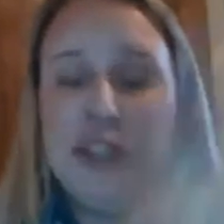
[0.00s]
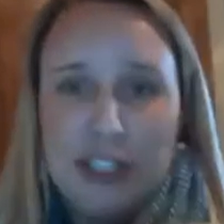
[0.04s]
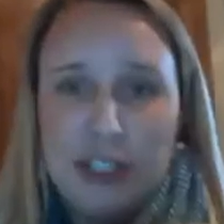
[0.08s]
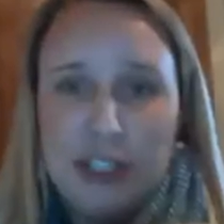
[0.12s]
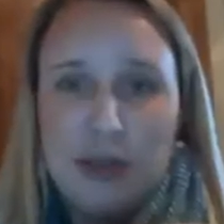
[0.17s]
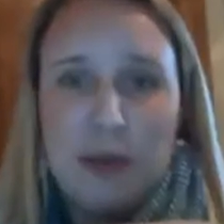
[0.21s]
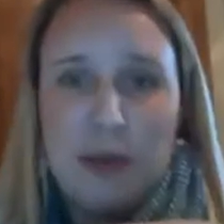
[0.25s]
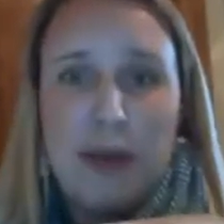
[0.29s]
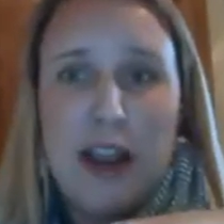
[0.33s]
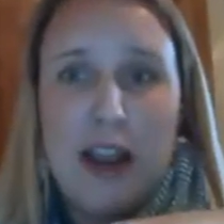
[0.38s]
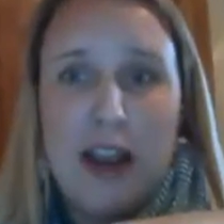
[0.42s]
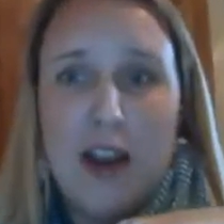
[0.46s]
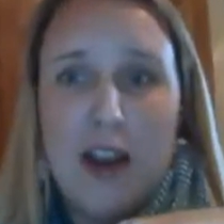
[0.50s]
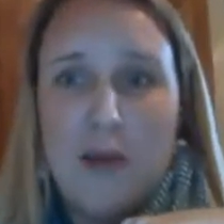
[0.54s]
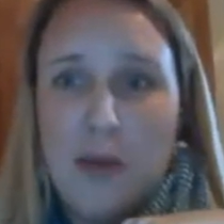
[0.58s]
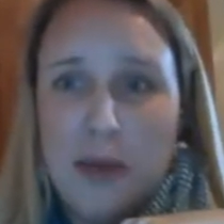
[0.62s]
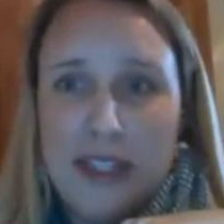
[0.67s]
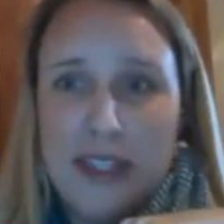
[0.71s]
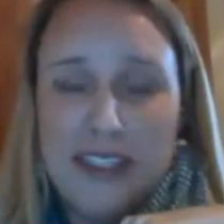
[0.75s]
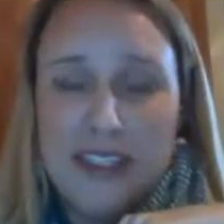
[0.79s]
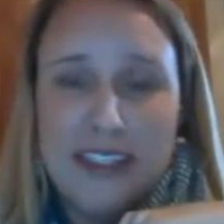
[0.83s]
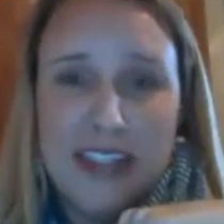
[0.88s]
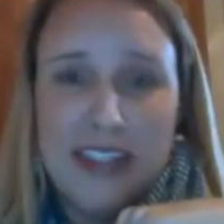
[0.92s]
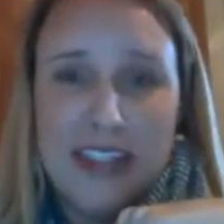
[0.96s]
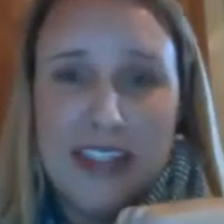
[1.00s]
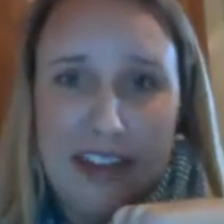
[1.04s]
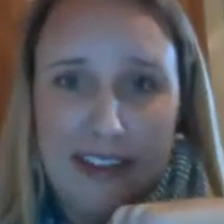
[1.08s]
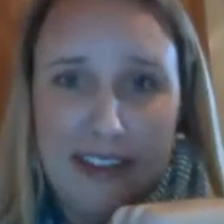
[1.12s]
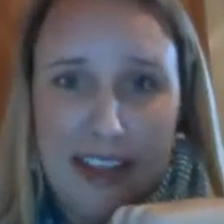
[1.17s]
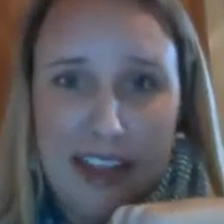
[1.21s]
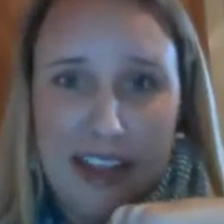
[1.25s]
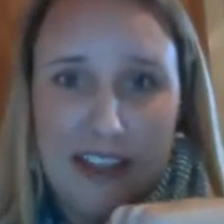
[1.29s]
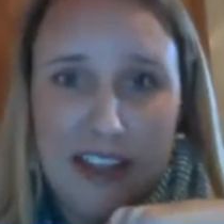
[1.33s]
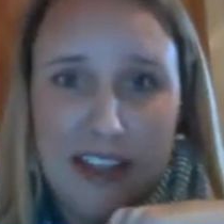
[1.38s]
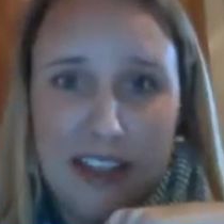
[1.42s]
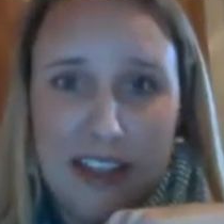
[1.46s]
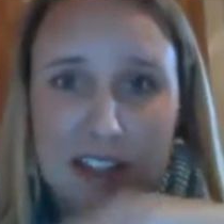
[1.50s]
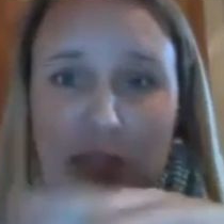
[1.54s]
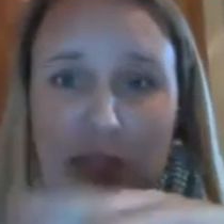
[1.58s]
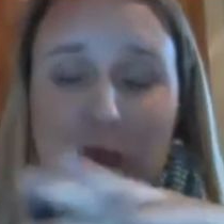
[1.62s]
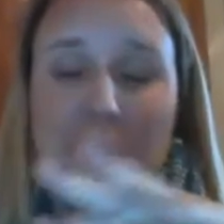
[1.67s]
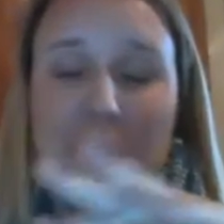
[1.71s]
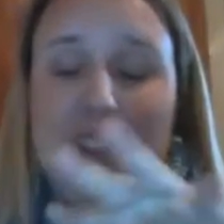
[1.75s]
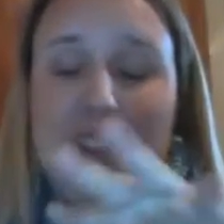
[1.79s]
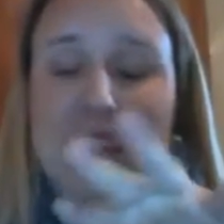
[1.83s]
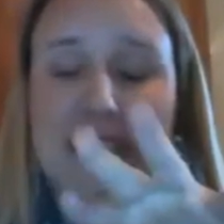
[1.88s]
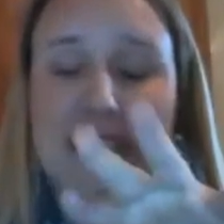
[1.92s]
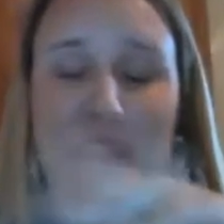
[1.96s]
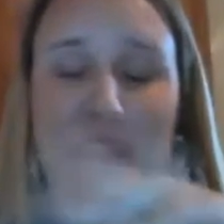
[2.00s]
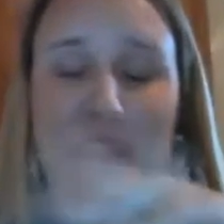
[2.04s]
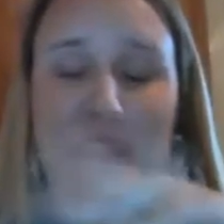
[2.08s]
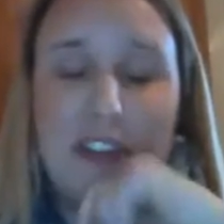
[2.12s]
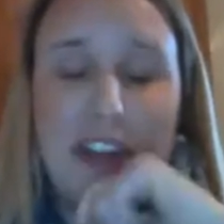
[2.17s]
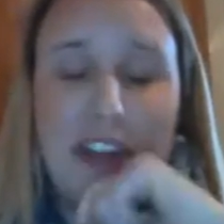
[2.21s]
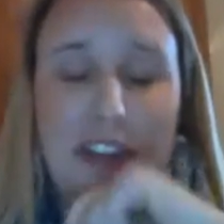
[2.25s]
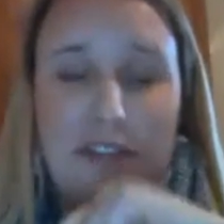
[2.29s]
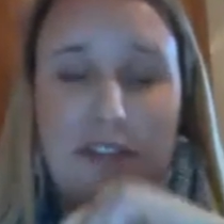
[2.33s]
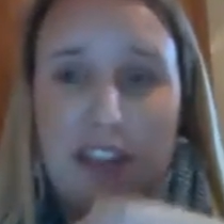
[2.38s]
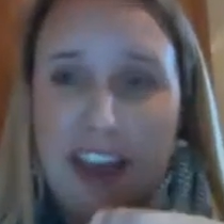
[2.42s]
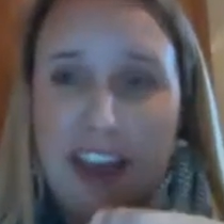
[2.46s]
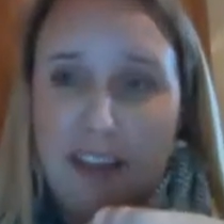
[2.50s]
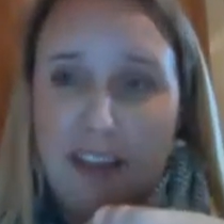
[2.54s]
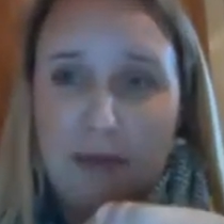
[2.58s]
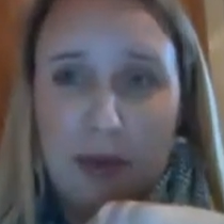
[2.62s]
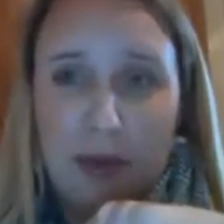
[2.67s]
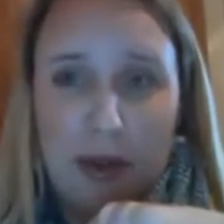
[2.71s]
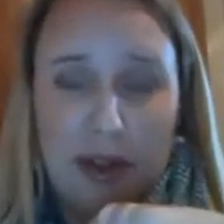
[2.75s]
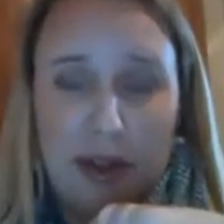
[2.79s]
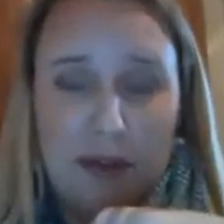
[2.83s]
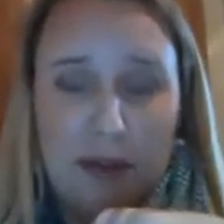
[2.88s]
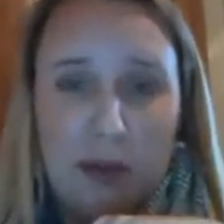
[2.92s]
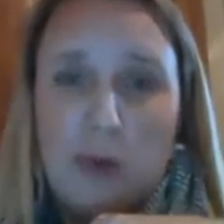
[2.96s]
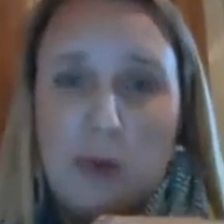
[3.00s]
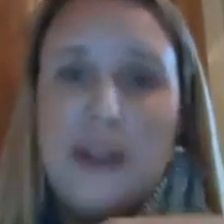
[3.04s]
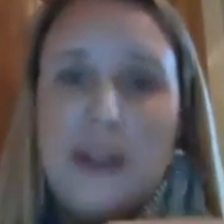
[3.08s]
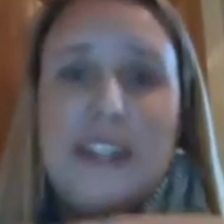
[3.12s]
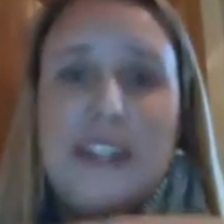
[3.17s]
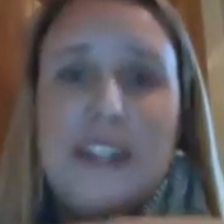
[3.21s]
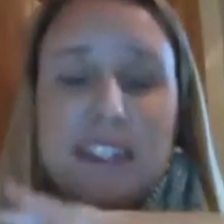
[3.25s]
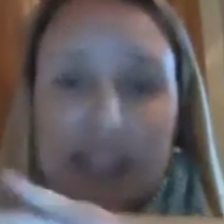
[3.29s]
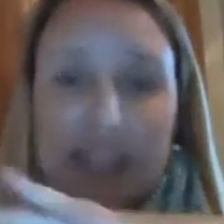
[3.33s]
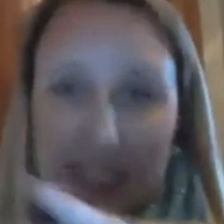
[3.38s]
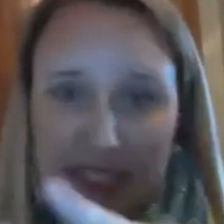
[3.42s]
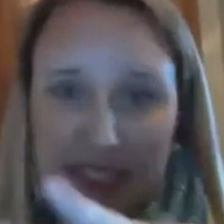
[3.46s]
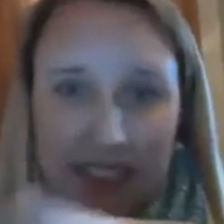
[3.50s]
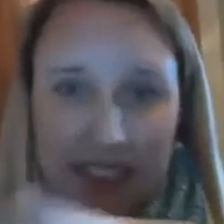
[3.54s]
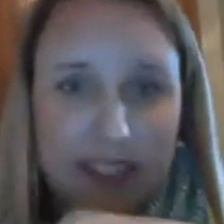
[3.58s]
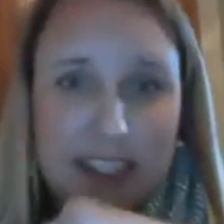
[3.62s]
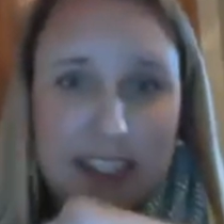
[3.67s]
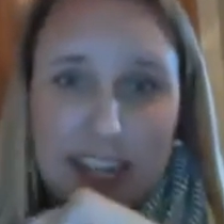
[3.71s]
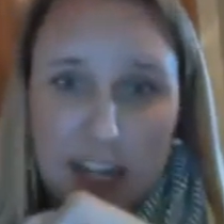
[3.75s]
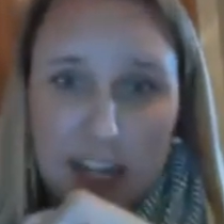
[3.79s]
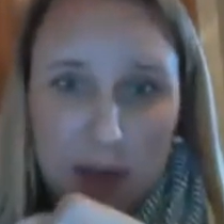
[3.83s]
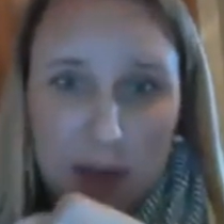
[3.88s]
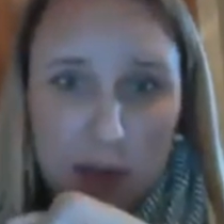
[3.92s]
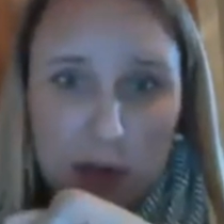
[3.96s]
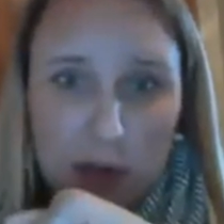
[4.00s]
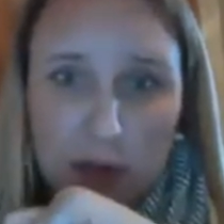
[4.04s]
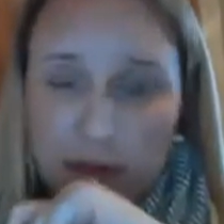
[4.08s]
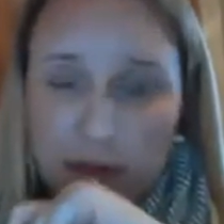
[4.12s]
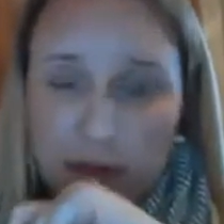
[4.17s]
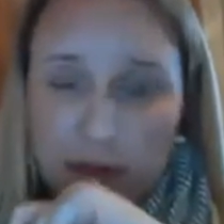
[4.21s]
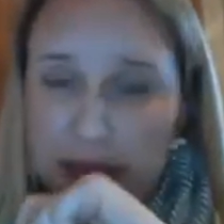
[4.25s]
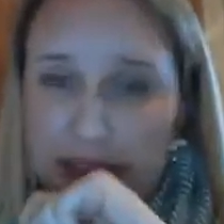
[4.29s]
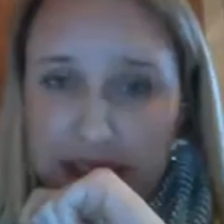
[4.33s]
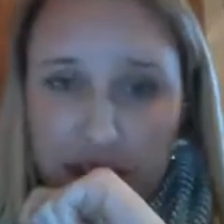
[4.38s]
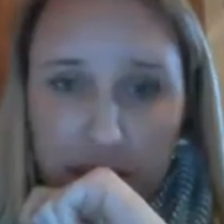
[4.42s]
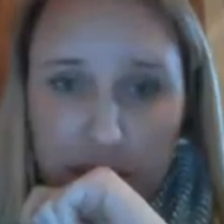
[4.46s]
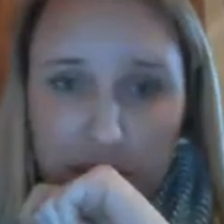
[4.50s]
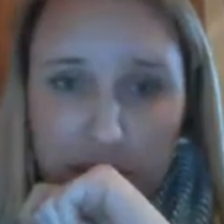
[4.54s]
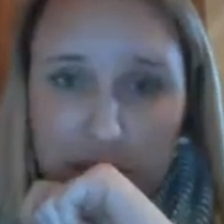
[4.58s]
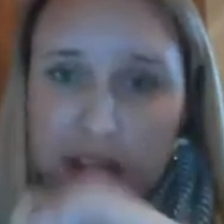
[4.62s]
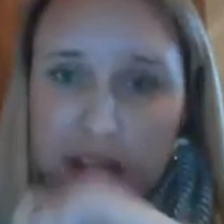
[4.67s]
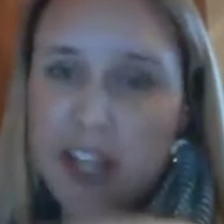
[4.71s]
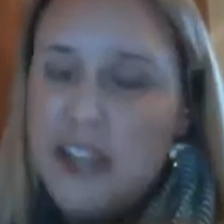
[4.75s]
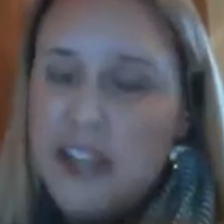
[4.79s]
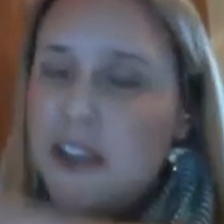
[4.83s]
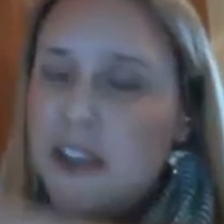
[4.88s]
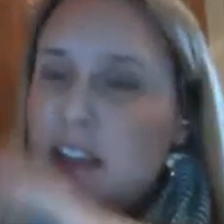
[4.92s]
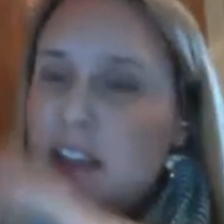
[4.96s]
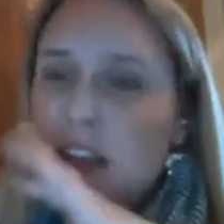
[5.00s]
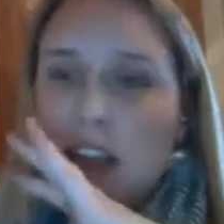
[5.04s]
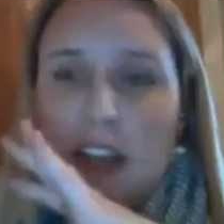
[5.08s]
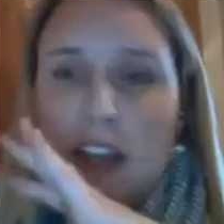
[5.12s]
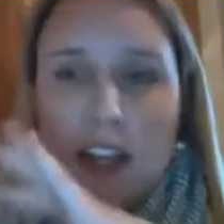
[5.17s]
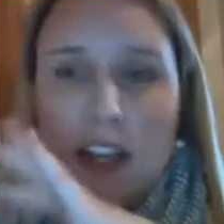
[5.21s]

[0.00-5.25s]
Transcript: do a PowerPoint slide like this with 75 bullet points. This is terrible. My company,